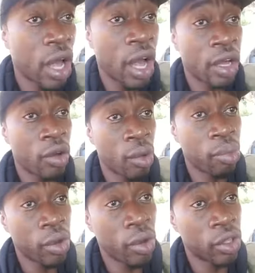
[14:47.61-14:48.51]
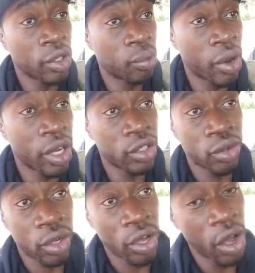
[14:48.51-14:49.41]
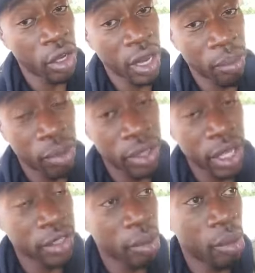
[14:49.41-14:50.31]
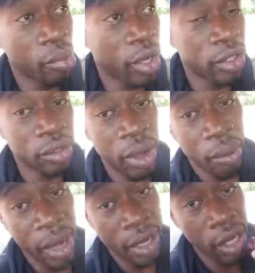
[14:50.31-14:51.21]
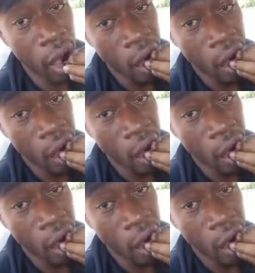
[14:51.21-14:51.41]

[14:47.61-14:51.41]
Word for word: I ain't gonna put all this bread into a car and not put that type of bread into my body.